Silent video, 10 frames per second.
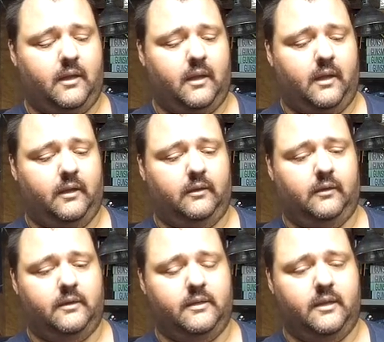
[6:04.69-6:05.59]
And
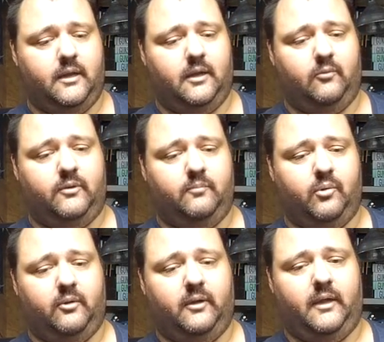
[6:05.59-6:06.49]
then I would
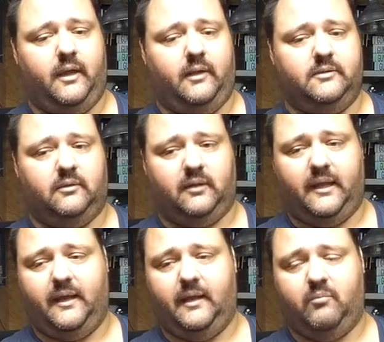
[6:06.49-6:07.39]
put a
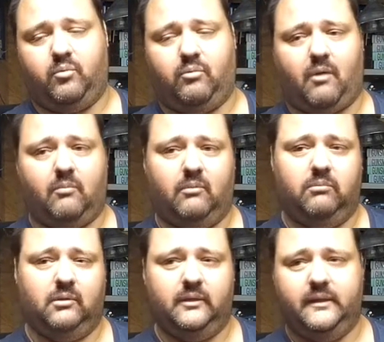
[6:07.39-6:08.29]
delay, probably,